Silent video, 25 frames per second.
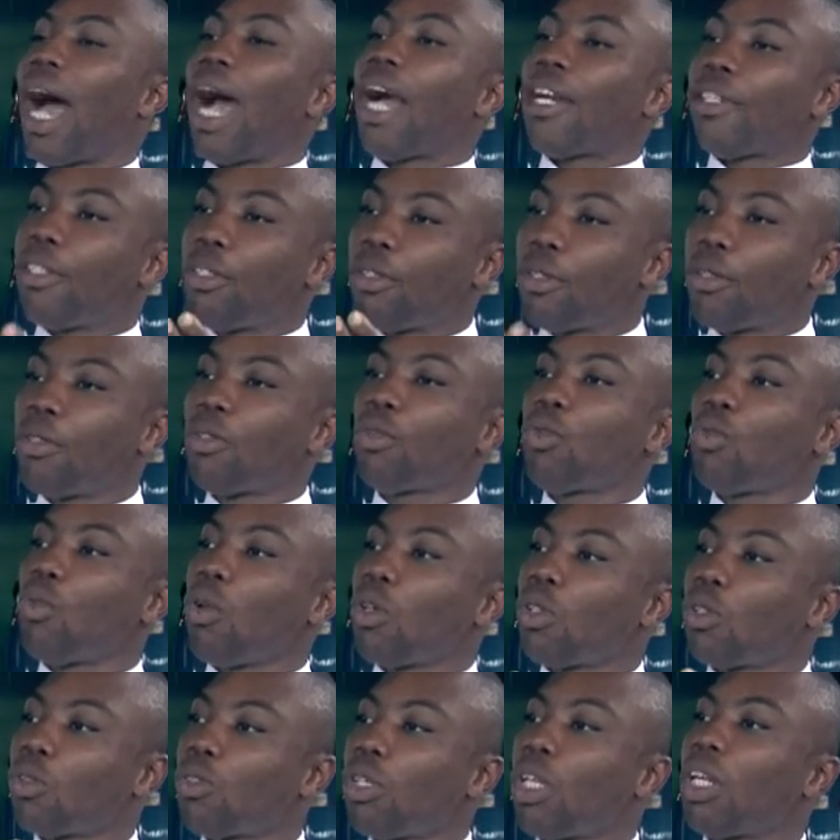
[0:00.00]
I don't
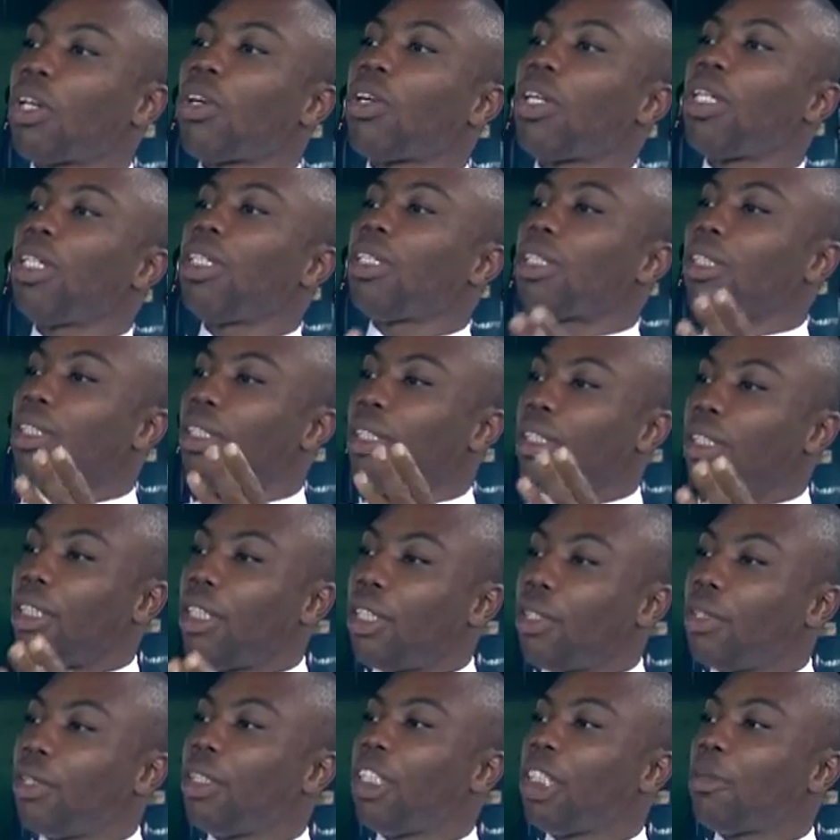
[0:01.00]
want to increase
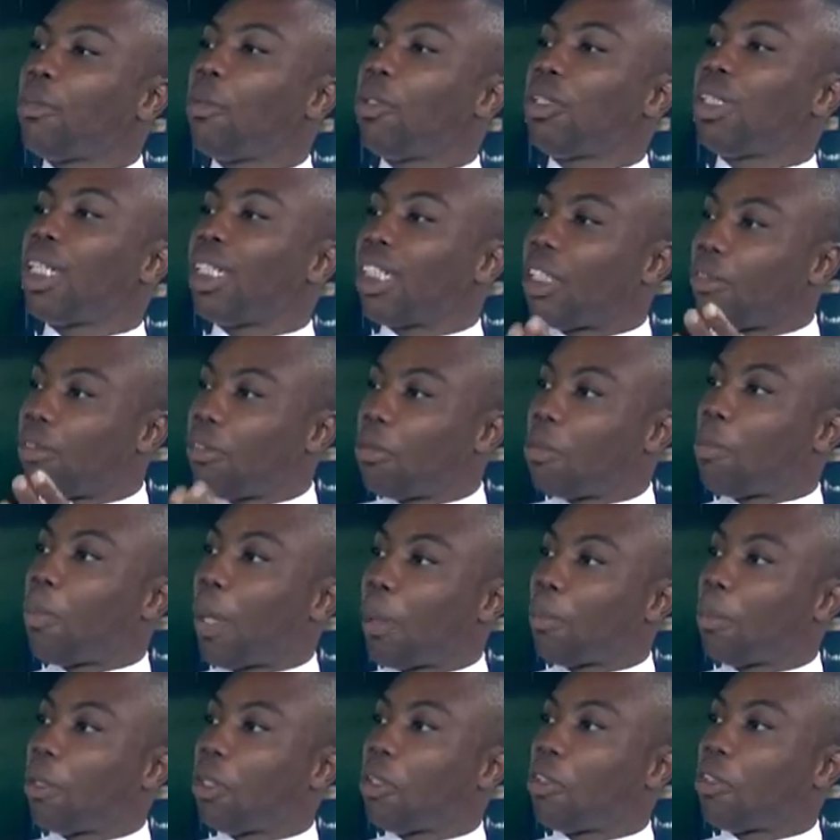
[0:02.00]
DOD's budget, the
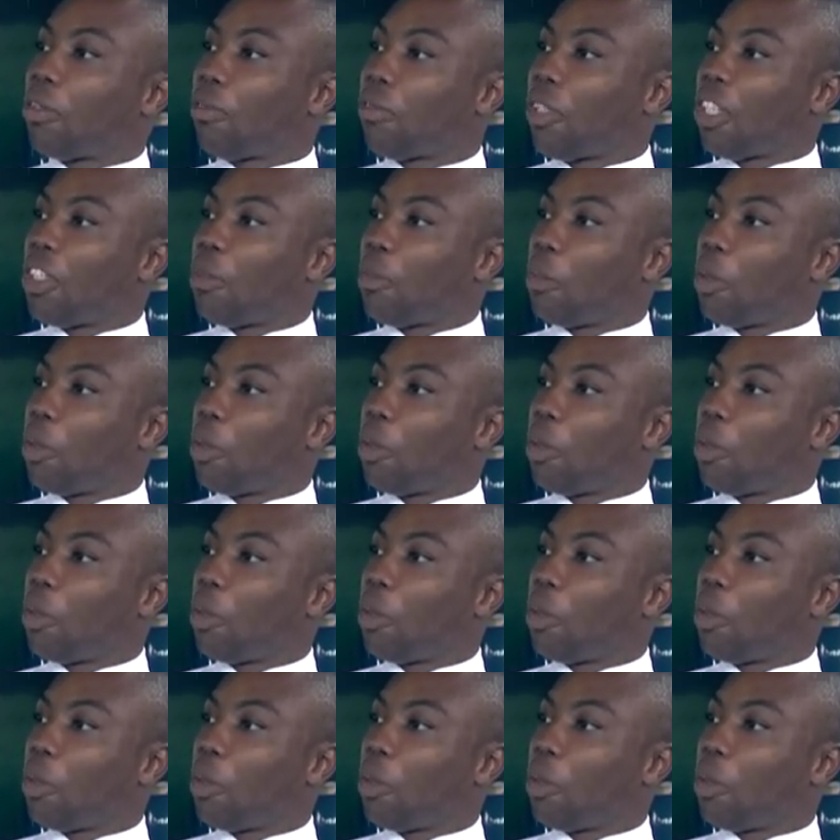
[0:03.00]
Department of Defense